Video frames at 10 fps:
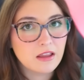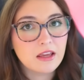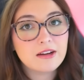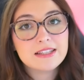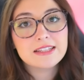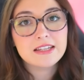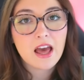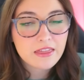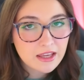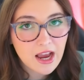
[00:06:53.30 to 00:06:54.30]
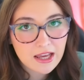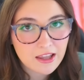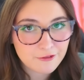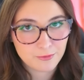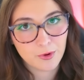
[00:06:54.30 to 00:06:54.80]
There is nothing I
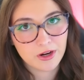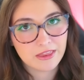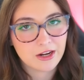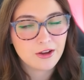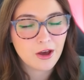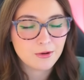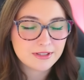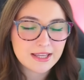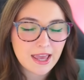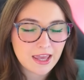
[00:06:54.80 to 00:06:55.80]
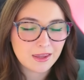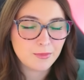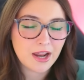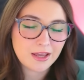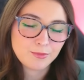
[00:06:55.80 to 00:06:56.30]
love more than a cozy game when
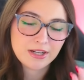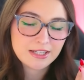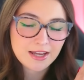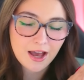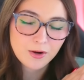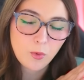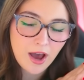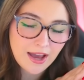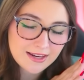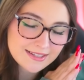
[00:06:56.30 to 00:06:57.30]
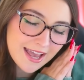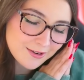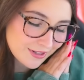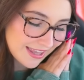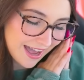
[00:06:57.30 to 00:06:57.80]
I am ready to unwind and
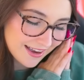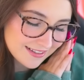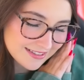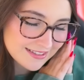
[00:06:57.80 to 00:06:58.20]
relax.